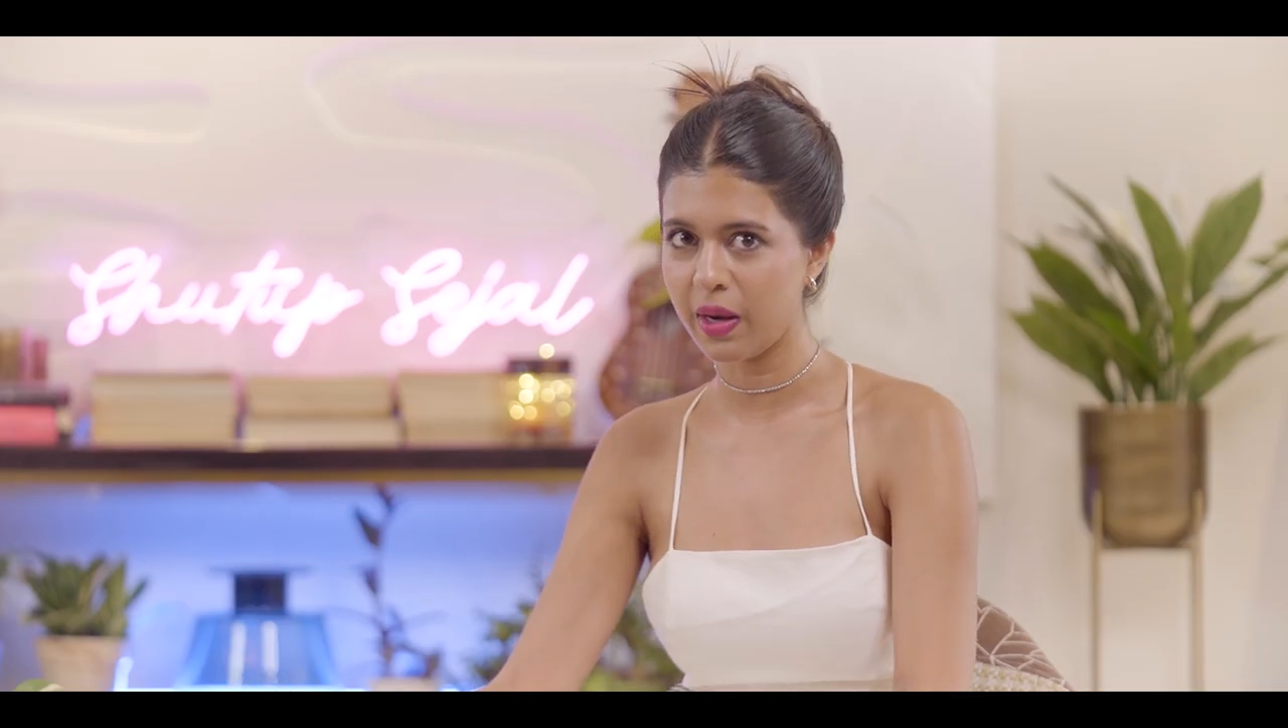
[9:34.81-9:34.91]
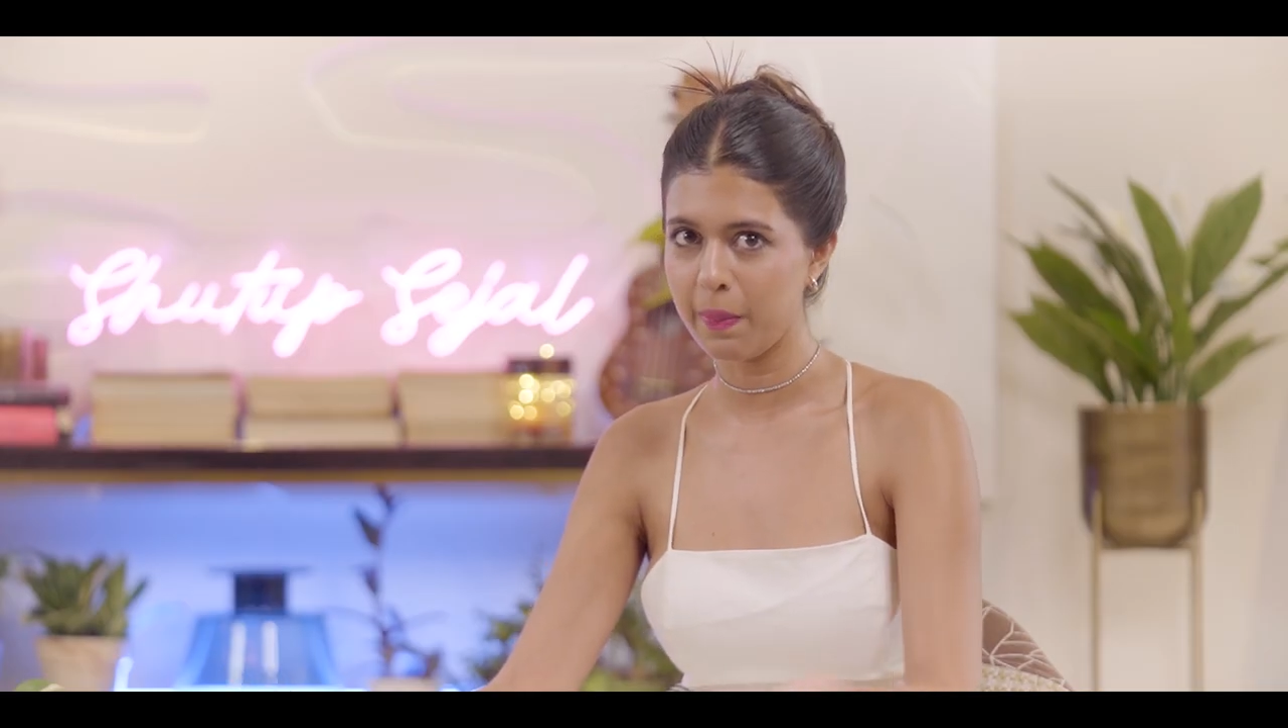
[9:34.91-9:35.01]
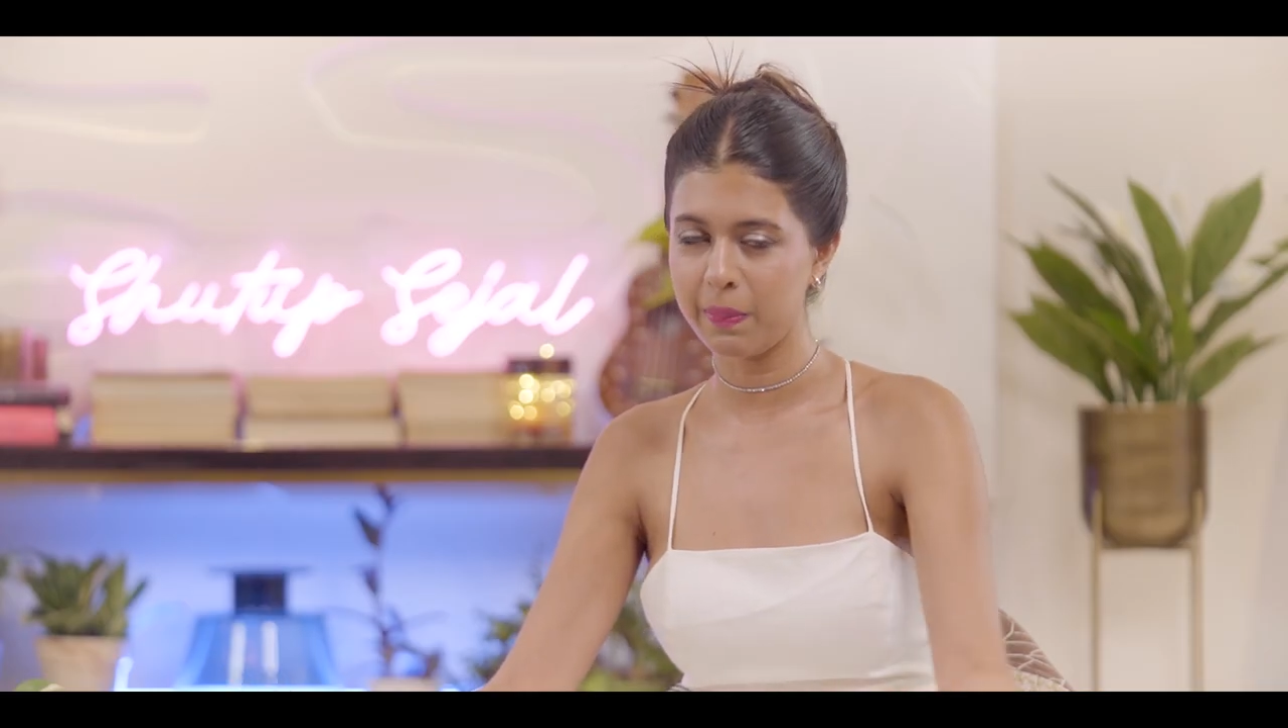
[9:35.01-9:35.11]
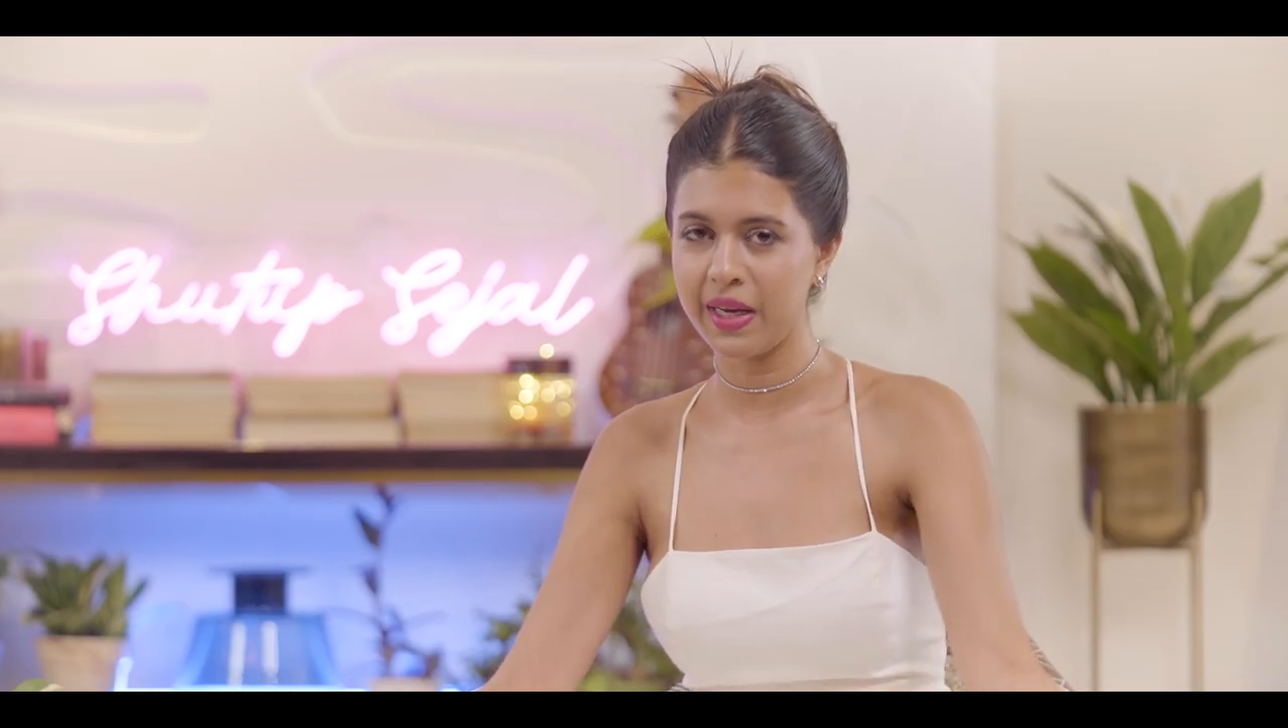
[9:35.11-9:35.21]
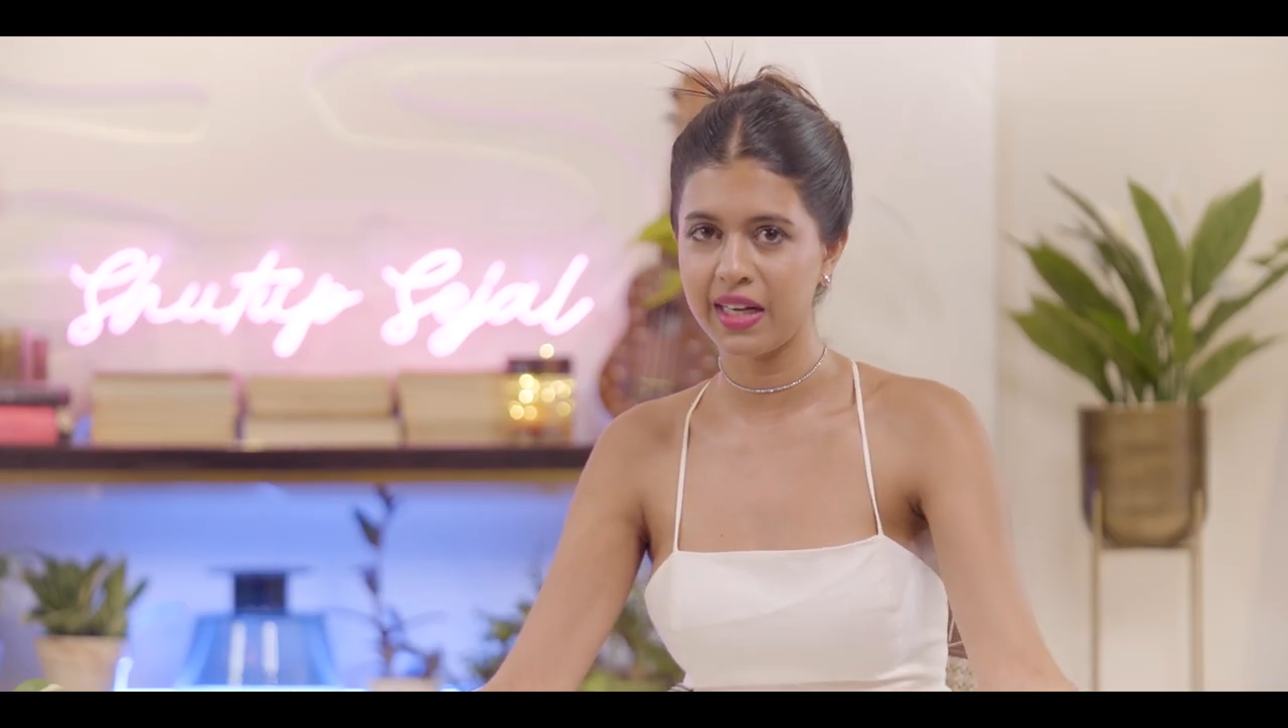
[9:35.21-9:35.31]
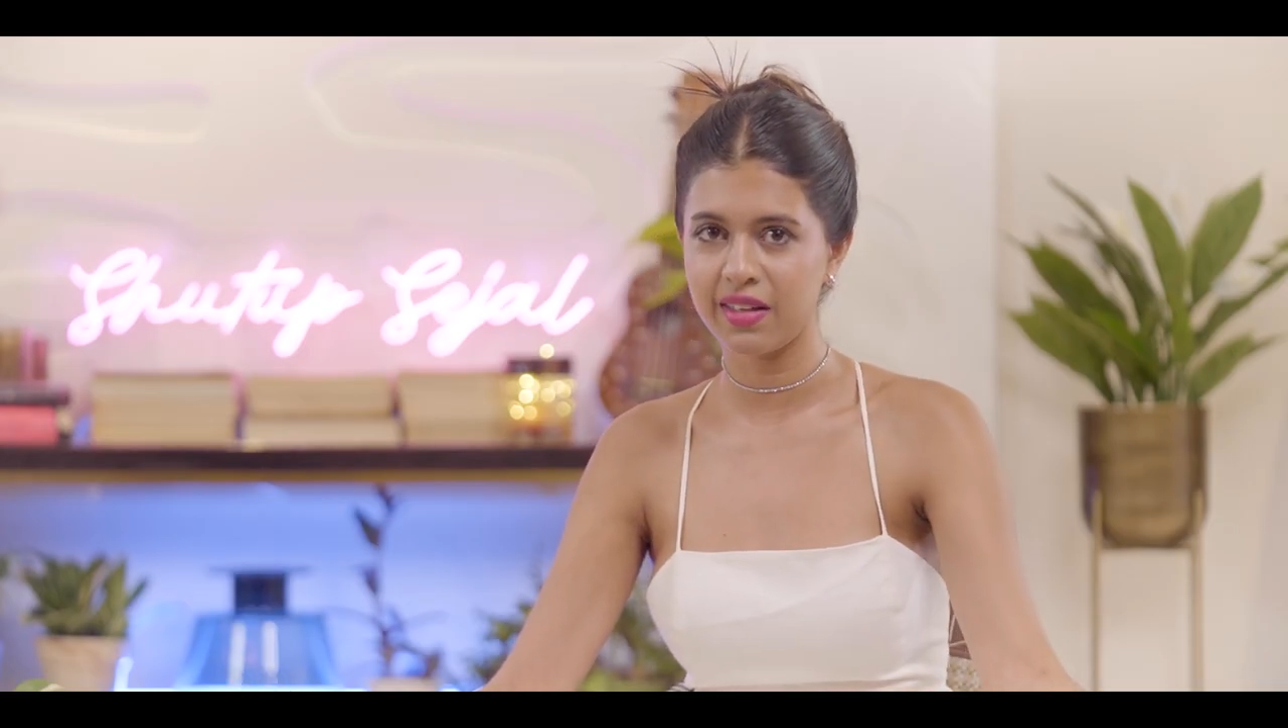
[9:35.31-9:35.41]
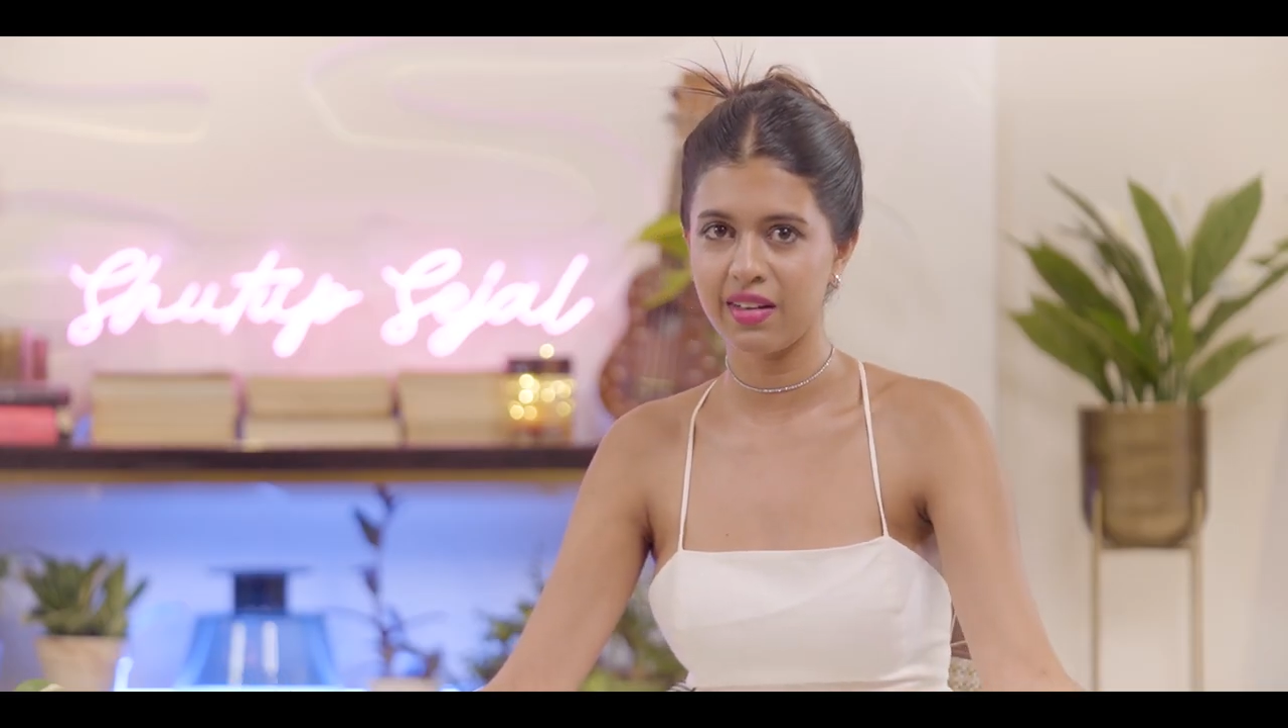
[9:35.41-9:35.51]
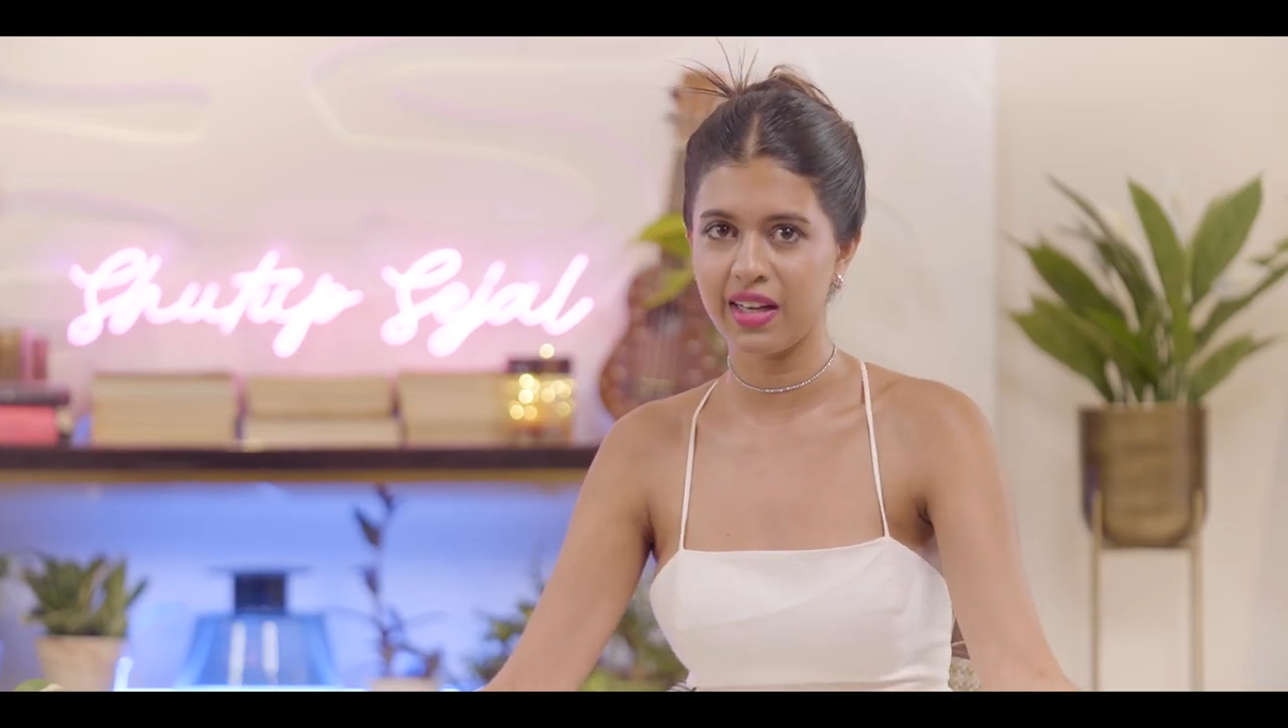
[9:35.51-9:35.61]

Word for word: compete